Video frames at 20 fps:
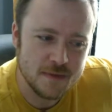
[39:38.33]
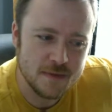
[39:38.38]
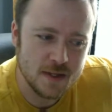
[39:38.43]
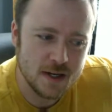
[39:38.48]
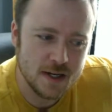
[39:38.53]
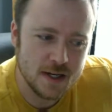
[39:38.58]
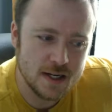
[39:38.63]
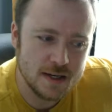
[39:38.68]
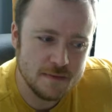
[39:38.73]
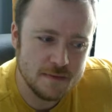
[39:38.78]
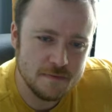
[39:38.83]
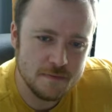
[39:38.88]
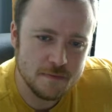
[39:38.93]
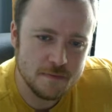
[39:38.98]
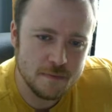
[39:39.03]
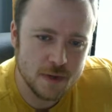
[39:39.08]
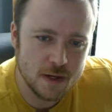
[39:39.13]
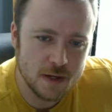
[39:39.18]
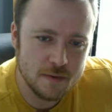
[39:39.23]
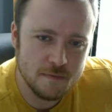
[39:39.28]

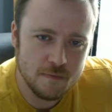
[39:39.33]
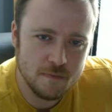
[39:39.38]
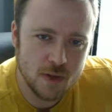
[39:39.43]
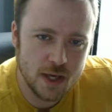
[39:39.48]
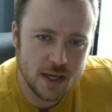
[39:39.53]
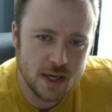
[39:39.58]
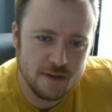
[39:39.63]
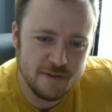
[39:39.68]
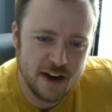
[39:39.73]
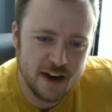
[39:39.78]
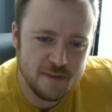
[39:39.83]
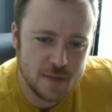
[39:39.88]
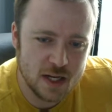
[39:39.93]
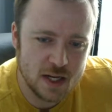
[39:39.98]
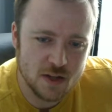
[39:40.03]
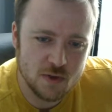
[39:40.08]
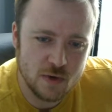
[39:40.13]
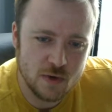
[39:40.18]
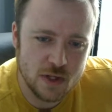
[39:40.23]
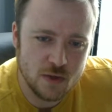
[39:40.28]
But playing a 5 mana
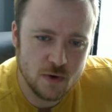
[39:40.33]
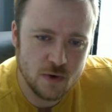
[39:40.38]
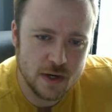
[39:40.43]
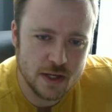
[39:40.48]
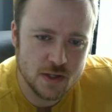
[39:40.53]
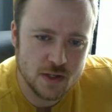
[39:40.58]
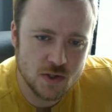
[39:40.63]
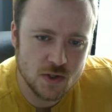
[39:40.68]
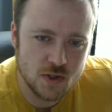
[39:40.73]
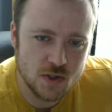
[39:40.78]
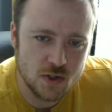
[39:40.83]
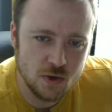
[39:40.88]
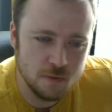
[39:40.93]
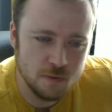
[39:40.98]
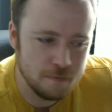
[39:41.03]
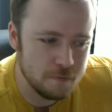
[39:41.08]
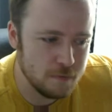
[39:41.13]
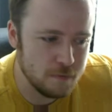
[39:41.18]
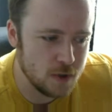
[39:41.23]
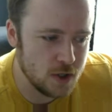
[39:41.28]
3/3 is
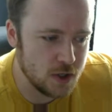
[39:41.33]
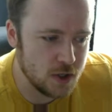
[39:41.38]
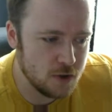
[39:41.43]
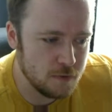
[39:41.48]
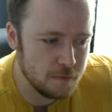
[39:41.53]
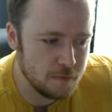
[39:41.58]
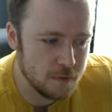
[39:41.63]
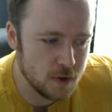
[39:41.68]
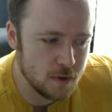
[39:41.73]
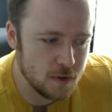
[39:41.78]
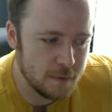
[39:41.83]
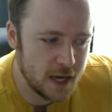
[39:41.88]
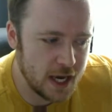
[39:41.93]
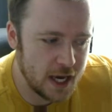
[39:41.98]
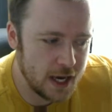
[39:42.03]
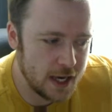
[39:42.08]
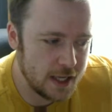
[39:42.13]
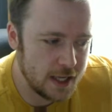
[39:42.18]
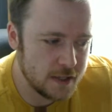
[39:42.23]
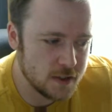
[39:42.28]
super duper
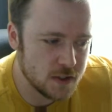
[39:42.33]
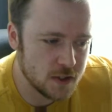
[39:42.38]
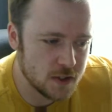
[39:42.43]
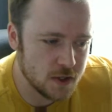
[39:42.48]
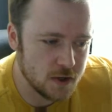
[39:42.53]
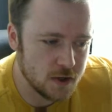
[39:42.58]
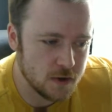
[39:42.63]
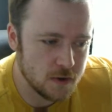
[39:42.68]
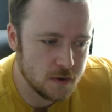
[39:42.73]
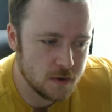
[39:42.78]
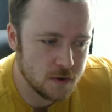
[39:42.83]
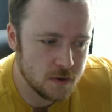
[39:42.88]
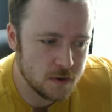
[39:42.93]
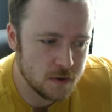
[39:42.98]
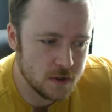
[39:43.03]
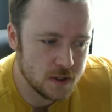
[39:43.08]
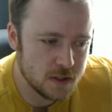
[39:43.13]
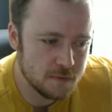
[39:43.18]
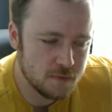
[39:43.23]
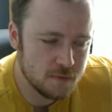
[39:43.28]
bad, so
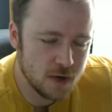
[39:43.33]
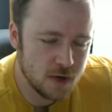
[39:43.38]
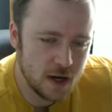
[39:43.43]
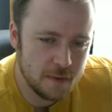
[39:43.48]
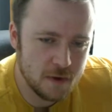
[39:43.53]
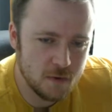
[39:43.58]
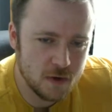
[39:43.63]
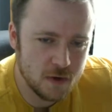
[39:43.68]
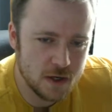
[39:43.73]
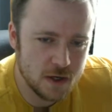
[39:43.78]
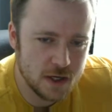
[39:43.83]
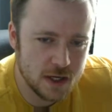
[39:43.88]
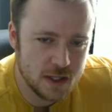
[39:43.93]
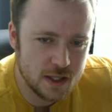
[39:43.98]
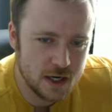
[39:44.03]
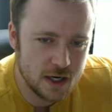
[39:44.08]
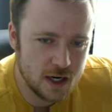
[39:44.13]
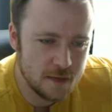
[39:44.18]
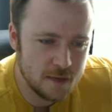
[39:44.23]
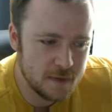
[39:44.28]
this probably wouldn't get
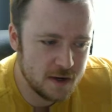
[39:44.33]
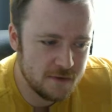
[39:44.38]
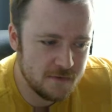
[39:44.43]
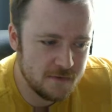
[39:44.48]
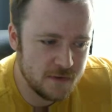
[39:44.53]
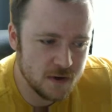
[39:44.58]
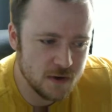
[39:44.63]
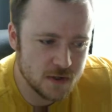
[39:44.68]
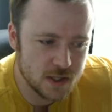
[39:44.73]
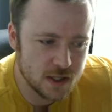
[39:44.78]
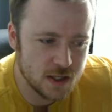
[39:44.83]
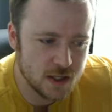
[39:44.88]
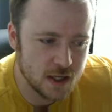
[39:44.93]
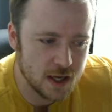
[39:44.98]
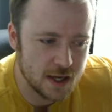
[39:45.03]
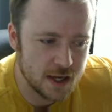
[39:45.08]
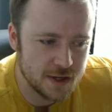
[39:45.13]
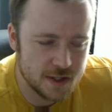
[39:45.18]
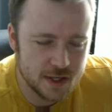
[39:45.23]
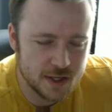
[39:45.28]
there, but it feels like the
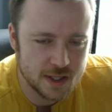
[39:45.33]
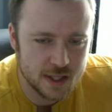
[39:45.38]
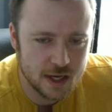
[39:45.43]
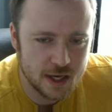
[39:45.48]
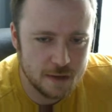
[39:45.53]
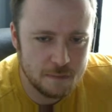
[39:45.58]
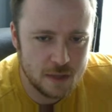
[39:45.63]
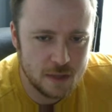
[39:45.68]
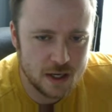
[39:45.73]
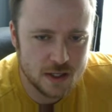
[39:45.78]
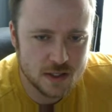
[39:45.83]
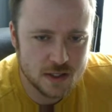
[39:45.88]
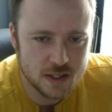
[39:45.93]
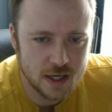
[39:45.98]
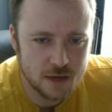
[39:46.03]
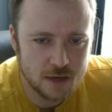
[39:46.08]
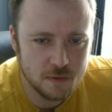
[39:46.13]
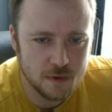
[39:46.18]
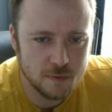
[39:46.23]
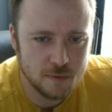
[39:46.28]
kind of thing that a mini
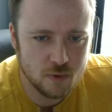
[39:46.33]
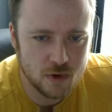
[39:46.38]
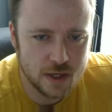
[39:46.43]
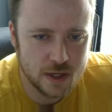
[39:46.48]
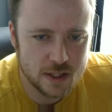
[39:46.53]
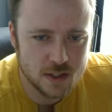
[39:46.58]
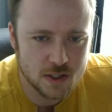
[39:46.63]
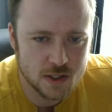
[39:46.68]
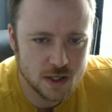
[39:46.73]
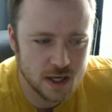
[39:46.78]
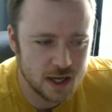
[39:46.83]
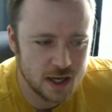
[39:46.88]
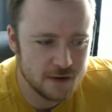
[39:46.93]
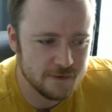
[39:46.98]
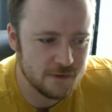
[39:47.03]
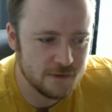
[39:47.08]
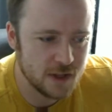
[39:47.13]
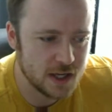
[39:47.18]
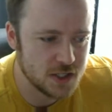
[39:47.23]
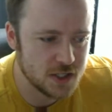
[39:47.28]
set would print to kind of
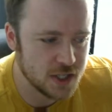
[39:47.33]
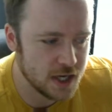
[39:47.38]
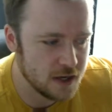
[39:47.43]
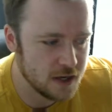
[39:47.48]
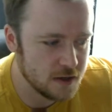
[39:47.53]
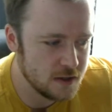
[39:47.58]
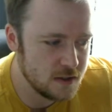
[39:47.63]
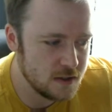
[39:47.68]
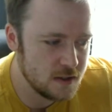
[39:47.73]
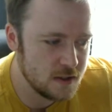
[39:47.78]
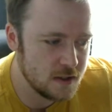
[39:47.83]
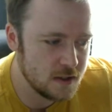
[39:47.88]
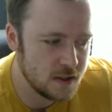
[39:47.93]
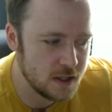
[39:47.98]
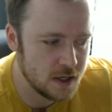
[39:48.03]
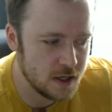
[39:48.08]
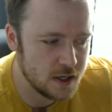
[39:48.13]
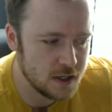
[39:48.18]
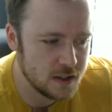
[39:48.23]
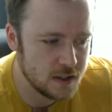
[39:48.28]
flesh out
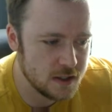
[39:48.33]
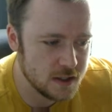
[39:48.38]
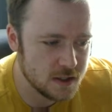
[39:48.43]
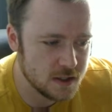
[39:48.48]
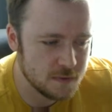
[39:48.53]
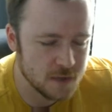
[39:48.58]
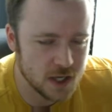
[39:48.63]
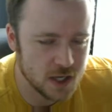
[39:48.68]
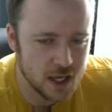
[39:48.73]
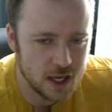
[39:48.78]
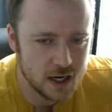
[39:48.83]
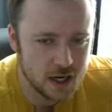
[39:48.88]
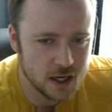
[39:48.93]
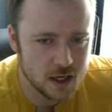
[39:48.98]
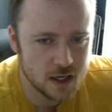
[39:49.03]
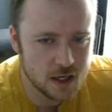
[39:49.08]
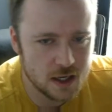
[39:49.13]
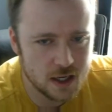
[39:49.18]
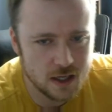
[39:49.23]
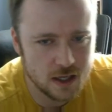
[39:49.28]
this
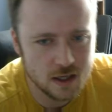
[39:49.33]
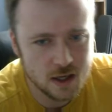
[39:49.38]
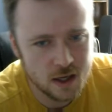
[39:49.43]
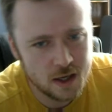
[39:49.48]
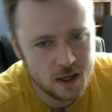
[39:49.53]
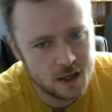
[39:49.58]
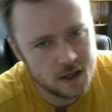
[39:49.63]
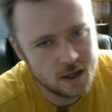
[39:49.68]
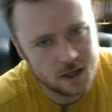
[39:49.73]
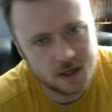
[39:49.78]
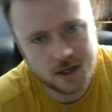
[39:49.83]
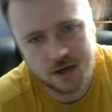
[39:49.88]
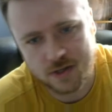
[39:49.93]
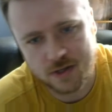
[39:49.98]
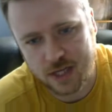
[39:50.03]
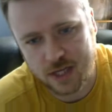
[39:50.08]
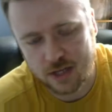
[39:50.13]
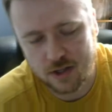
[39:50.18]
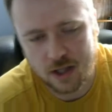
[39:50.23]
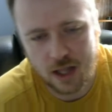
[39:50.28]
mechanic. And,
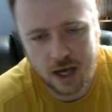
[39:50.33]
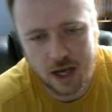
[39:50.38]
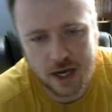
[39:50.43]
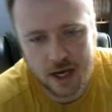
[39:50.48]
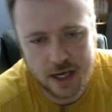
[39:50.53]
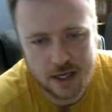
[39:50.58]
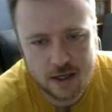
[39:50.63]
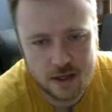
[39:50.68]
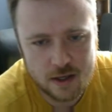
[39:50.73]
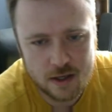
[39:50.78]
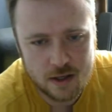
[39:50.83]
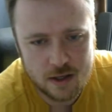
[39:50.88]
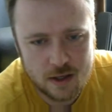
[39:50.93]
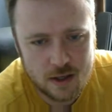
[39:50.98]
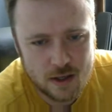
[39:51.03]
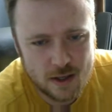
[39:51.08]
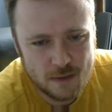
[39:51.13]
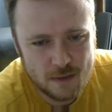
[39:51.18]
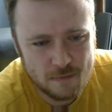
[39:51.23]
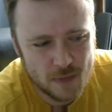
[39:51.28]
down the line,
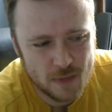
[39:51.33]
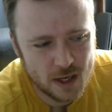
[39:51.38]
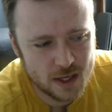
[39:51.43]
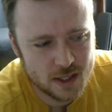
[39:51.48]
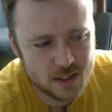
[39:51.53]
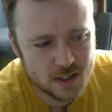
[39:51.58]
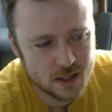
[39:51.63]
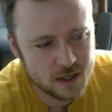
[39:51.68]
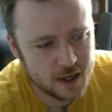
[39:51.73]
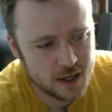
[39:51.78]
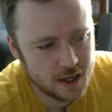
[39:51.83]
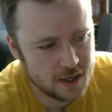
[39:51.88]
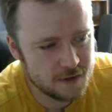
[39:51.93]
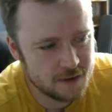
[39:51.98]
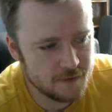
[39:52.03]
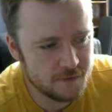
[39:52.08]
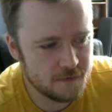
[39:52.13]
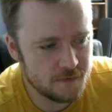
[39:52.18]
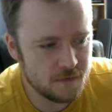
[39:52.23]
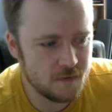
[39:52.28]
I guess it kind
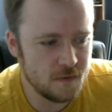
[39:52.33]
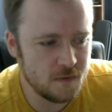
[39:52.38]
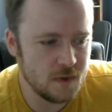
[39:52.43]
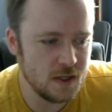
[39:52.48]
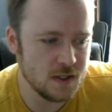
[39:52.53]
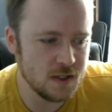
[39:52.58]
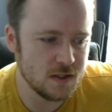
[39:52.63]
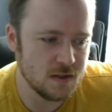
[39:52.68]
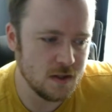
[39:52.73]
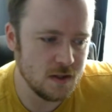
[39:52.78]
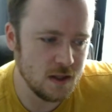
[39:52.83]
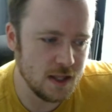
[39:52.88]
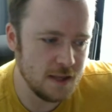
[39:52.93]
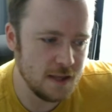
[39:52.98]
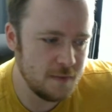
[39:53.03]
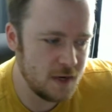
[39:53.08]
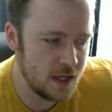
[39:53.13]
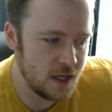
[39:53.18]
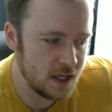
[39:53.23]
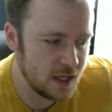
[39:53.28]
of is
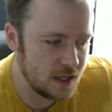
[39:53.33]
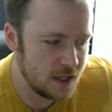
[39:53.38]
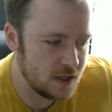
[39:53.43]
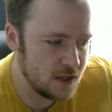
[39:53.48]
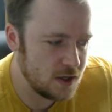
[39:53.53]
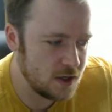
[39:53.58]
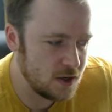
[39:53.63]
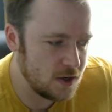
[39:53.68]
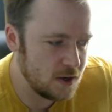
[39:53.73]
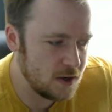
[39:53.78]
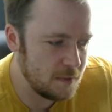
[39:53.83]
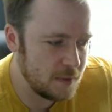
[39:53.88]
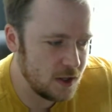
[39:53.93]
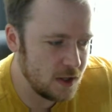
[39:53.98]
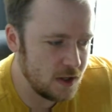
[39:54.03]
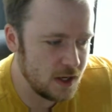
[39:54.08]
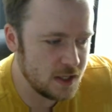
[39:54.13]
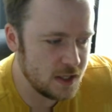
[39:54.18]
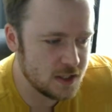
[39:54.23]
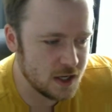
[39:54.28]
limiting in your
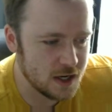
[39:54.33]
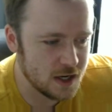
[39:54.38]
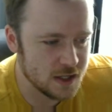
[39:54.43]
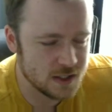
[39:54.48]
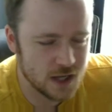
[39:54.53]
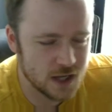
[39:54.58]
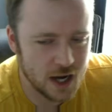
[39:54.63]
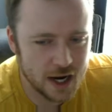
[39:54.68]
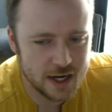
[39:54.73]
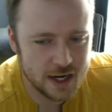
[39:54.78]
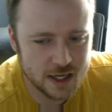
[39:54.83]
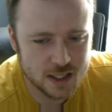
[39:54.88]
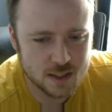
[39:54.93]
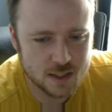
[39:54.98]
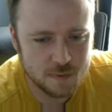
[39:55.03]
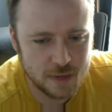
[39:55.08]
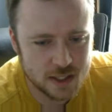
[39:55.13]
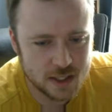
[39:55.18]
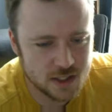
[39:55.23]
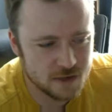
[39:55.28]
ability to design
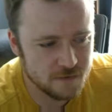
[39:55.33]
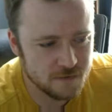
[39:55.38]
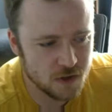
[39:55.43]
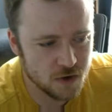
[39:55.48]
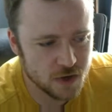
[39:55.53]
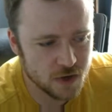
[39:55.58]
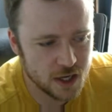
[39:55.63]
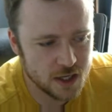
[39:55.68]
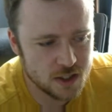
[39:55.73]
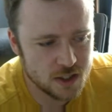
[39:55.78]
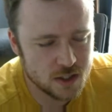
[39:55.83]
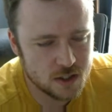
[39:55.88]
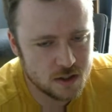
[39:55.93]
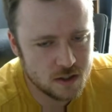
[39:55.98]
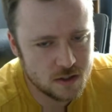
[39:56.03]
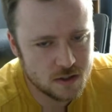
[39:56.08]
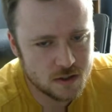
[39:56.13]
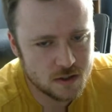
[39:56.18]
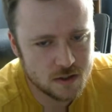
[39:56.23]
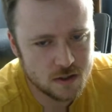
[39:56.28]
expensive
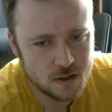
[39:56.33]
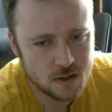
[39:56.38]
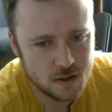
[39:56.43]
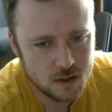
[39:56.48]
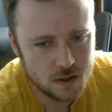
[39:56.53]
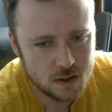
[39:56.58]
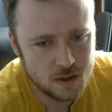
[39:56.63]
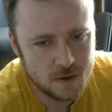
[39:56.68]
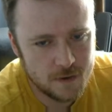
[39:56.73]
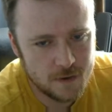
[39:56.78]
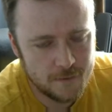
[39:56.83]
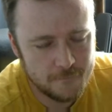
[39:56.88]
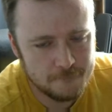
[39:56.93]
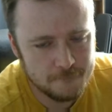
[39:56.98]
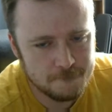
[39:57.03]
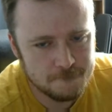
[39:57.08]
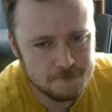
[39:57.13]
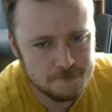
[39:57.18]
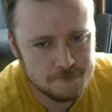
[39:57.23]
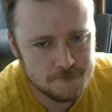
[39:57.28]
locations.
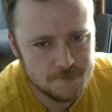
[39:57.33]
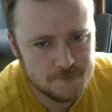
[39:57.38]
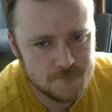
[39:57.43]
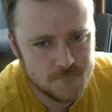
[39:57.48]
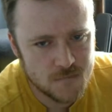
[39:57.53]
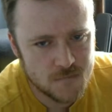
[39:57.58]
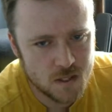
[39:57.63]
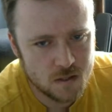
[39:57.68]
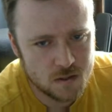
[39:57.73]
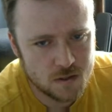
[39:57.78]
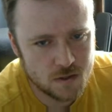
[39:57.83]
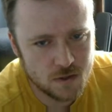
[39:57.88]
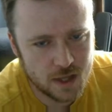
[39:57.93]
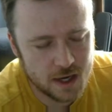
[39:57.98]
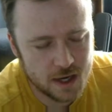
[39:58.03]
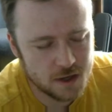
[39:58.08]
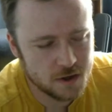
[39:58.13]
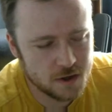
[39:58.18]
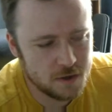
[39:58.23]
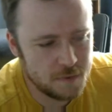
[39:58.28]
So
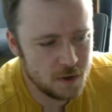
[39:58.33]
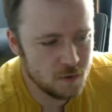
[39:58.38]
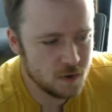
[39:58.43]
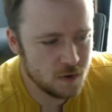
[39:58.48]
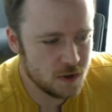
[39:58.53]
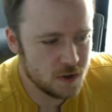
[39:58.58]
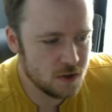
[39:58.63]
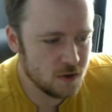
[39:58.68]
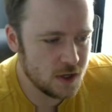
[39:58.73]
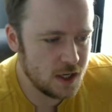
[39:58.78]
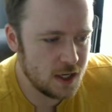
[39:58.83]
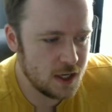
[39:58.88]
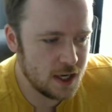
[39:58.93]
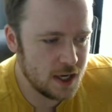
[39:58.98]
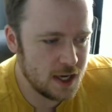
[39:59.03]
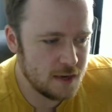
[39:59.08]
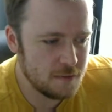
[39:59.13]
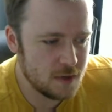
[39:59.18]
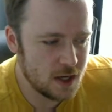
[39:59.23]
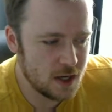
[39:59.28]
that could be worth looking
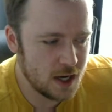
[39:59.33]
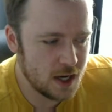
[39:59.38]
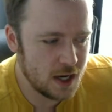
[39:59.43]
at, but